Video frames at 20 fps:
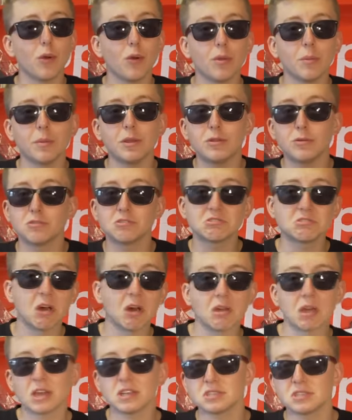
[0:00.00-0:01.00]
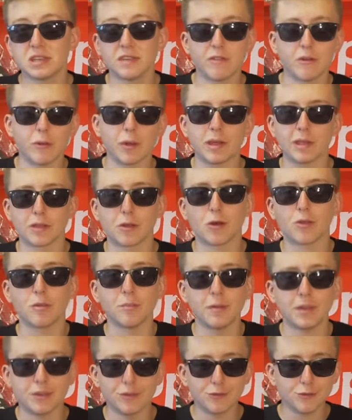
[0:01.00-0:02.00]
oh, let me do a StockX giveaway, like all
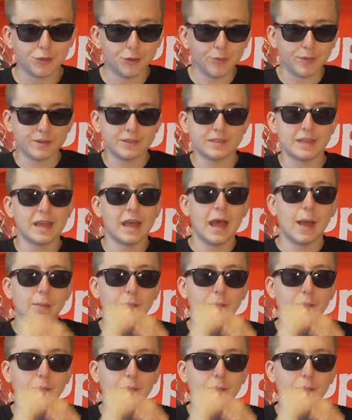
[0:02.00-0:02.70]
the big YouTubers.